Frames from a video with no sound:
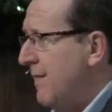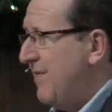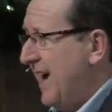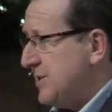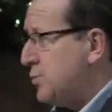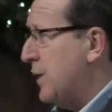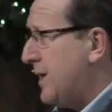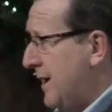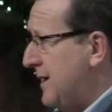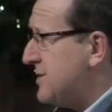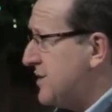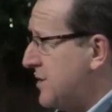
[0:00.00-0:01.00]
That's what
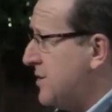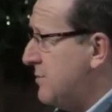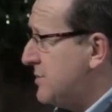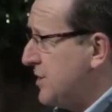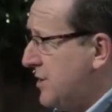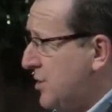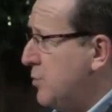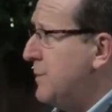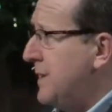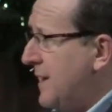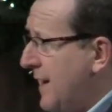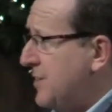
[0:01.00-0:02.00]
constitutes a
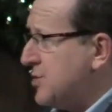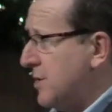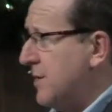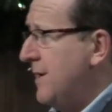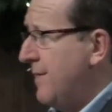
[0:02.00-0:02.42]
human nature.